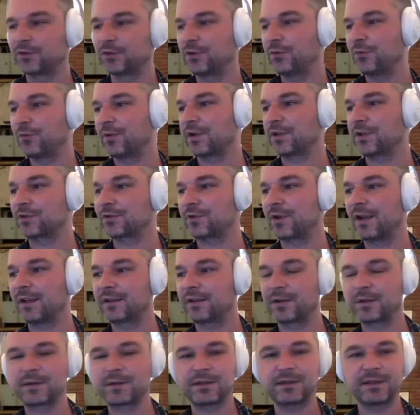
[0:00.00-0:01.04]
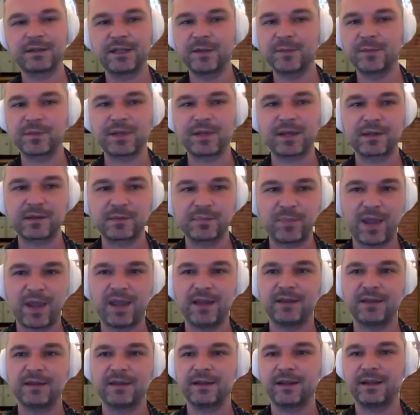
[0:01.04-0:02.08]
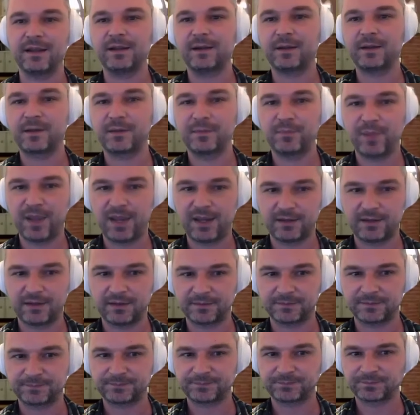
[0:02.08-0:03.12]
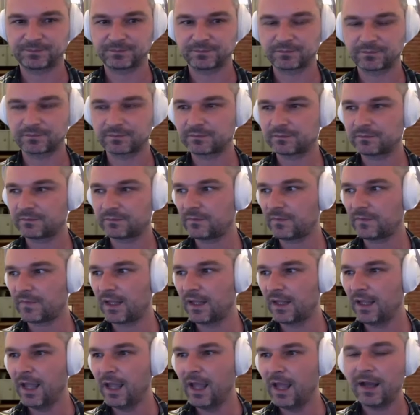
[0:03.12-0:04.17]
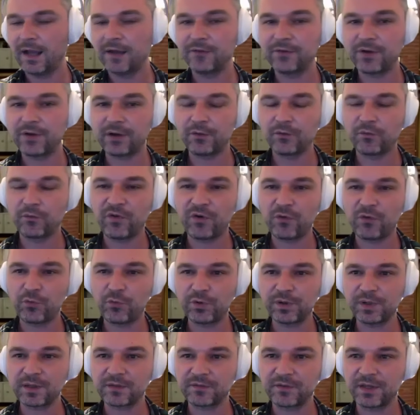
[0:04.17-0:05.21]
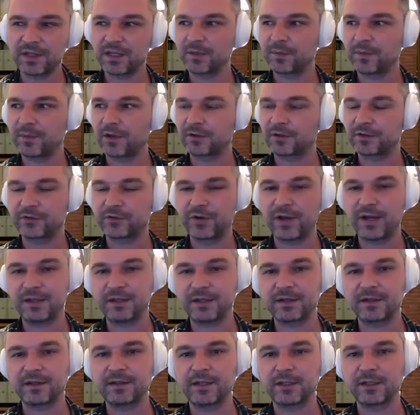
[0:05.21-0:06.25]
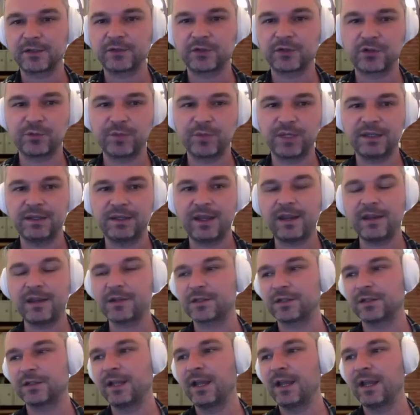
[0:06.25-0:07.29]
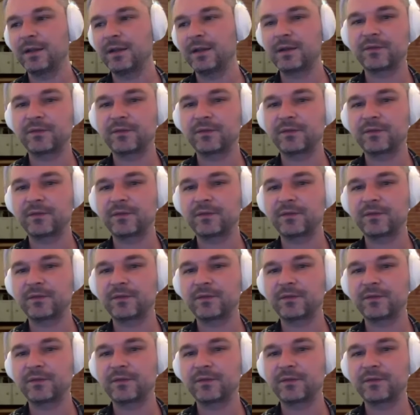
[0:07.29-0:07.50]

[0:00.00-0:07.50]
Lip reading: to watch, right? Because it keeps expanding and expanding. But the worst thing about creating a lot of documentation is